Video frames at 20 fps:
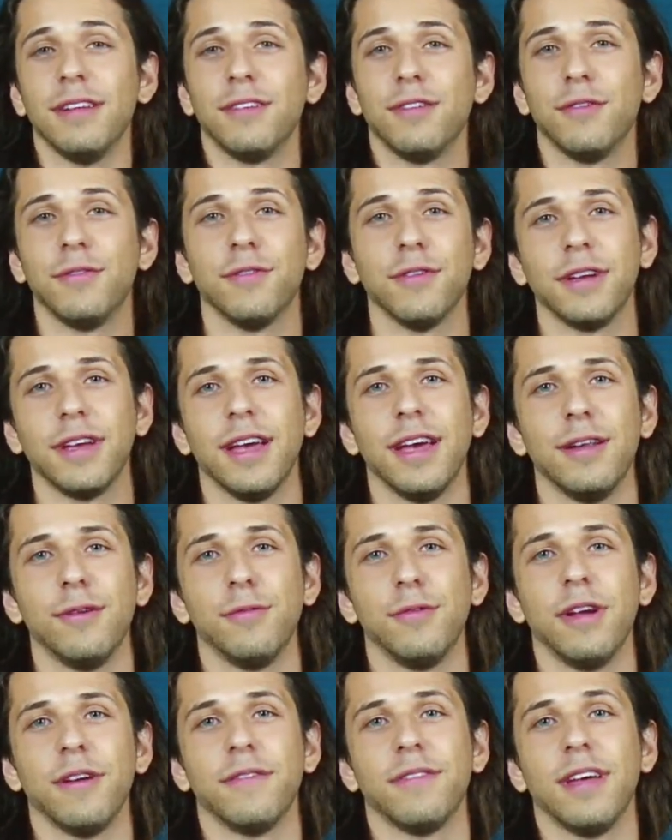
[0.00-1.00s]
Don't forget,
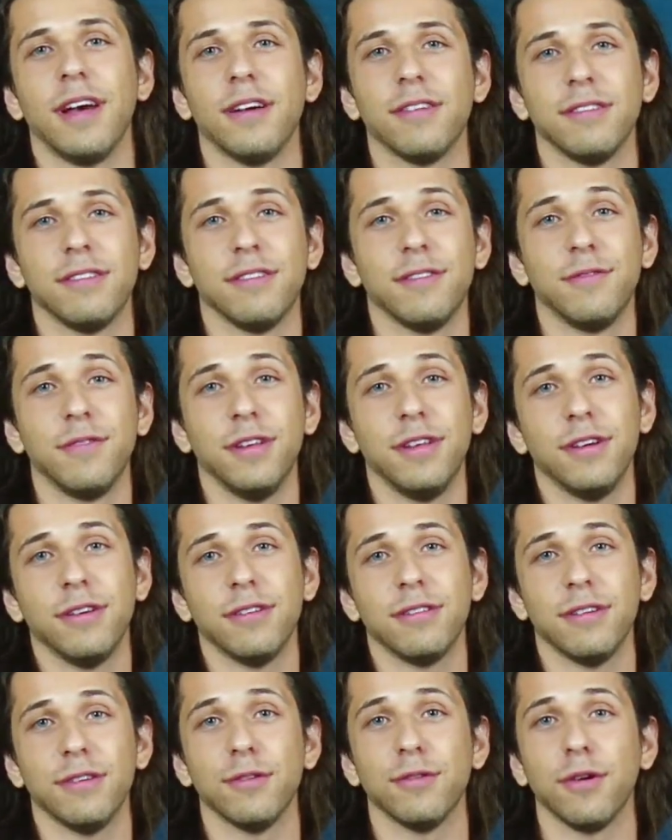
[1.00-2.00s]
we have thousands of
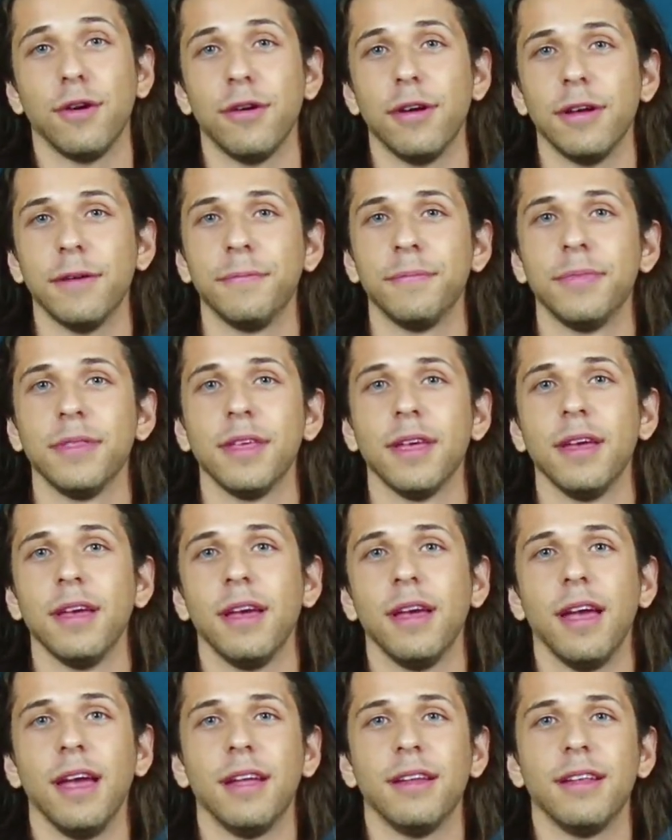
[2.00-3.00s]
videos and growing,
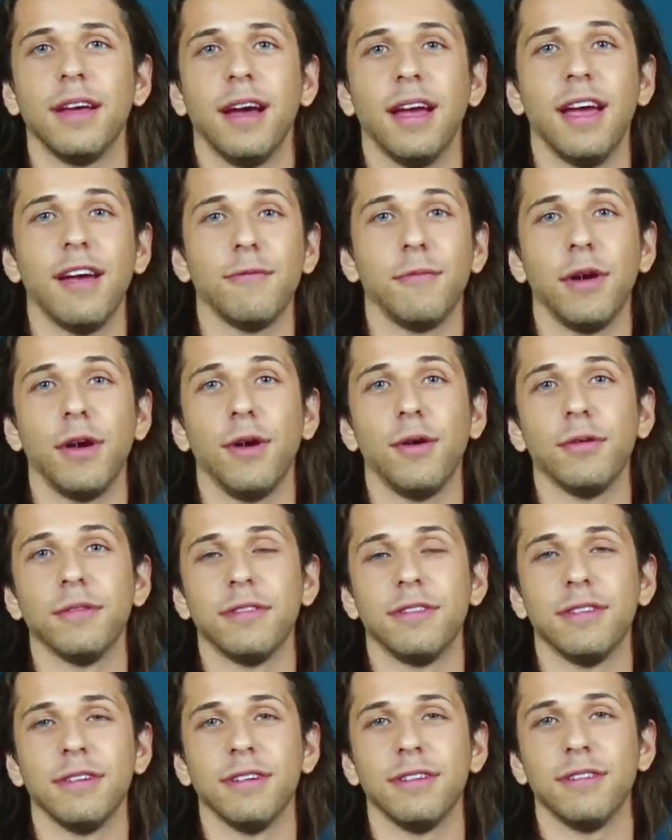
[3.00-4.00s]
and I have my own
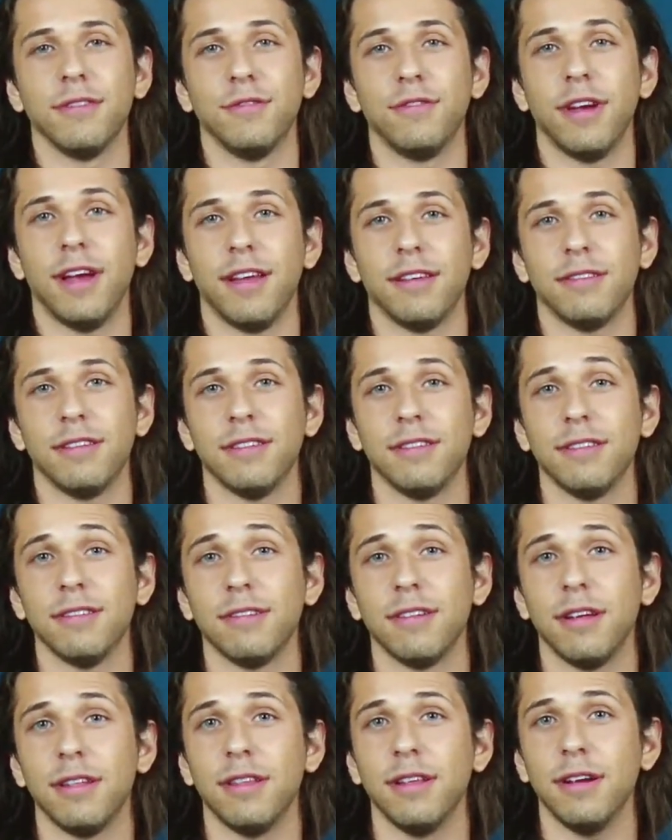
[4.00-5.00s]
series of jazz lessons
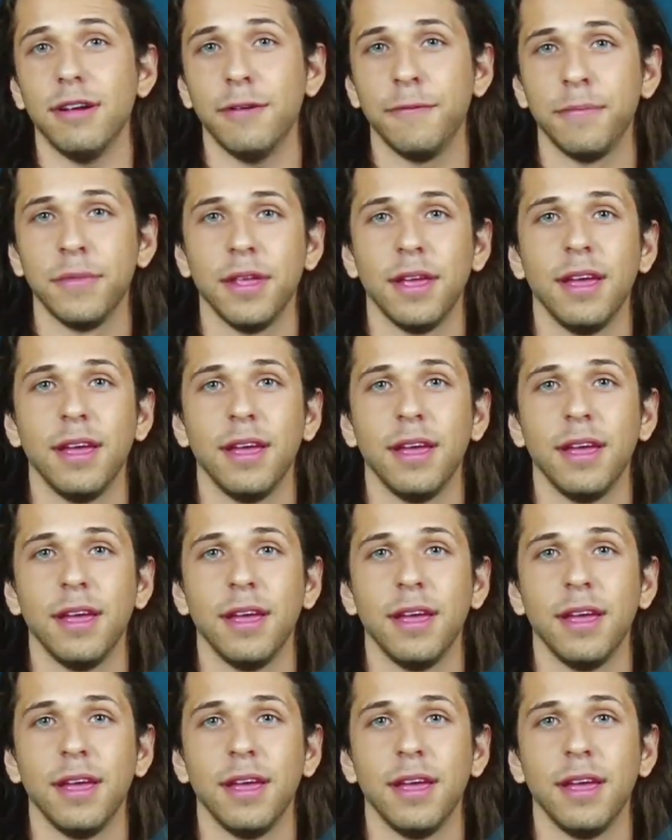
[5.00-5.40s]
on there.